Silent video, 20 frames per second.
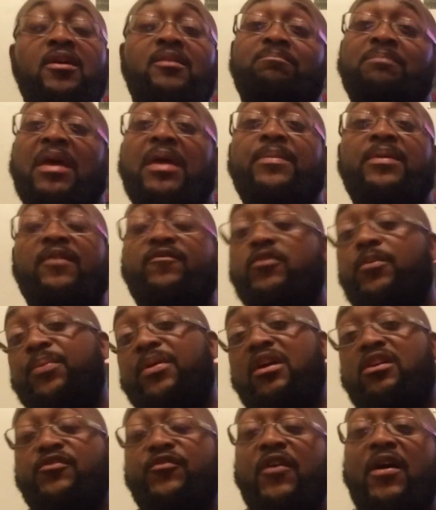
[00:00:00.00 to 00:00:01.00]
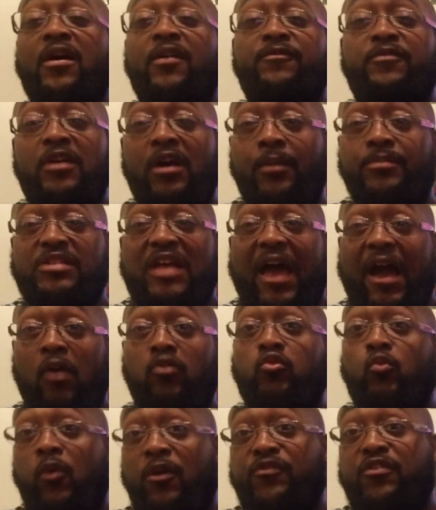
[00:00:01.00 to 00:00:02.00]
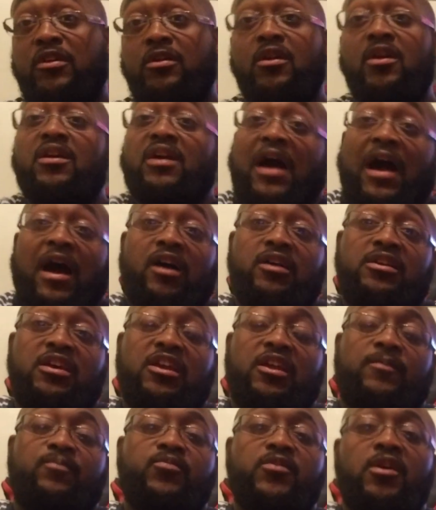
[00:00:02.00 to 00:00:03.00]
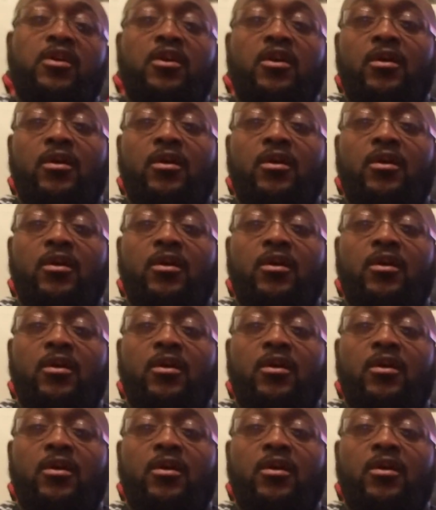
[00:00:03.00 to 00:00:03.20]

Maybe if the PS5 comes out with it, I'll get it.